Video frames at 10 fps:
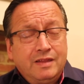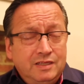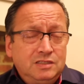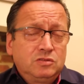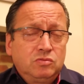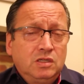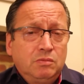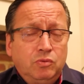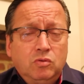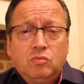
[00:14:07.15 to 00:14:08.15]
This is really
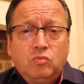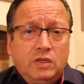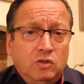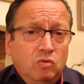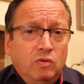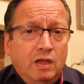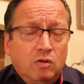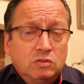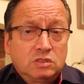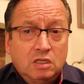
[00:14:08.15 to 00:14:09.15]
important. When you're
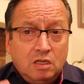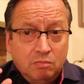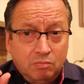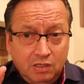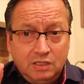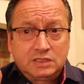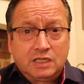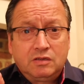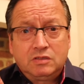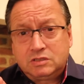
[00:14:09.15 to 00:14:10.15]
out, my
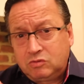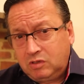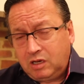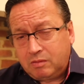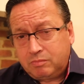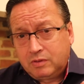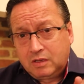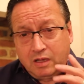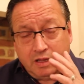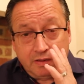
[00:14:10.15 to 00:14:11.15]
antennas are up,
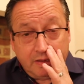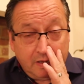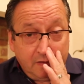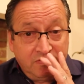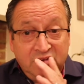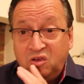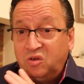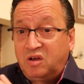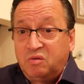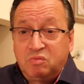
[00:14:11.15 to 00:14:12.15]
and even
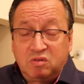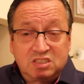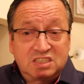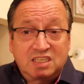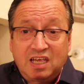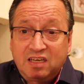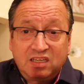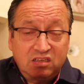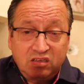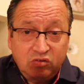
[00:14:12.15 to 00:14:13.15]
though I'm
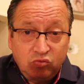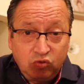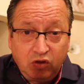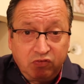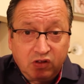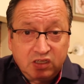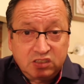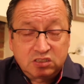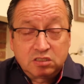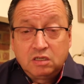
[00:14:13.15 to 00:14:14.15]
scanning roof
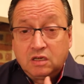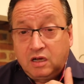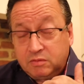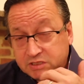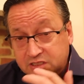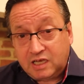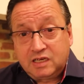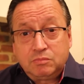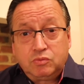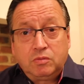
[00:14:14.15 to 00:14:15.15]
lines, I'm
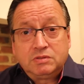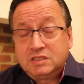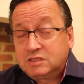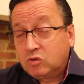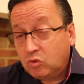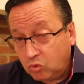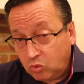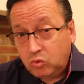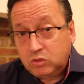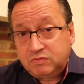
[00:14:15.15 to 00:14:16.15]
scanning properties
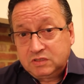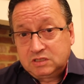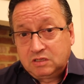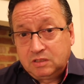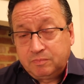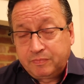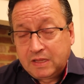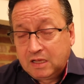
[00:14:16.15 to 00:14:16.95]
all of the time.